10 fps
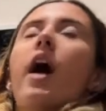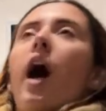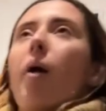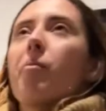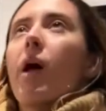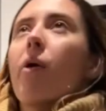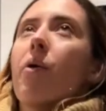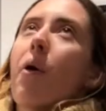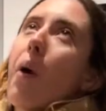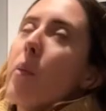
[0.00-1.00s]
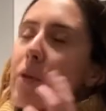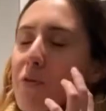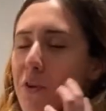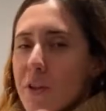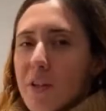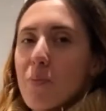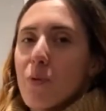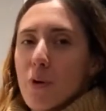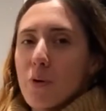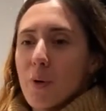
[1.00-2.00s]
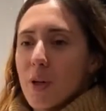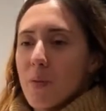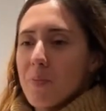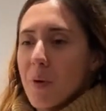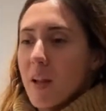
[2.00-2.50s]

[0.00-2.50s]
I'm now following a program.